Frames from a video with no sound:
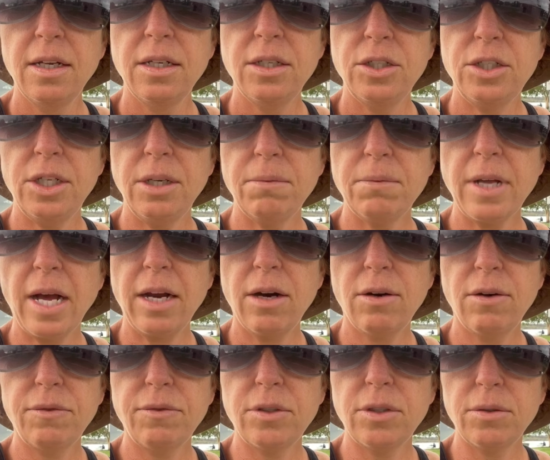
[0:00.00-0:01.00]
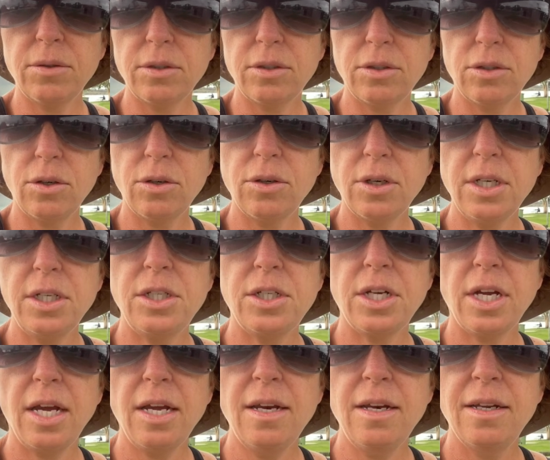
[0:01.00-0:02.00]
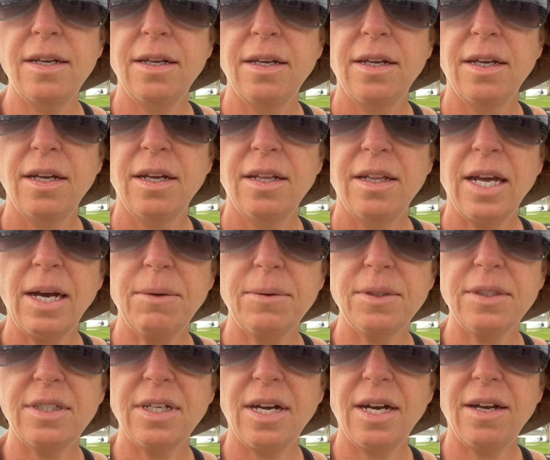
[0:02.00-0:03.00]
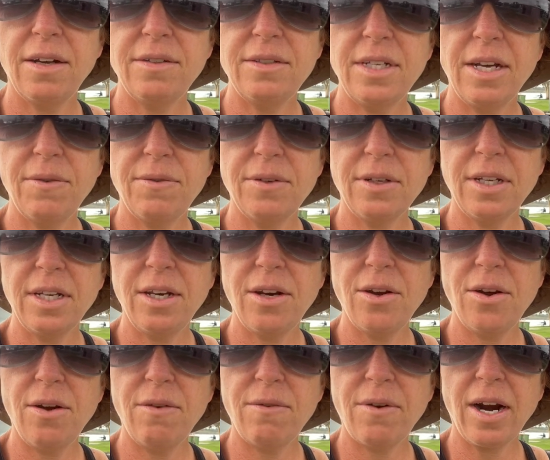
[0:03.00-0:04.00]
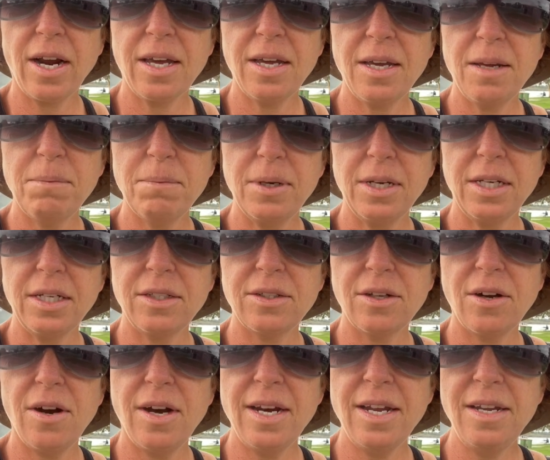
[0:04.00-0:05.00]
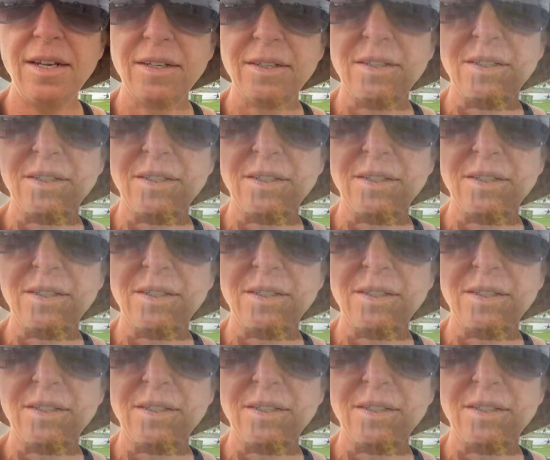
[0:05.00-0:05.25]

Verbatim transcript: shipped that off to a storage shed. That was uh, definitely nerve wracking but exciting.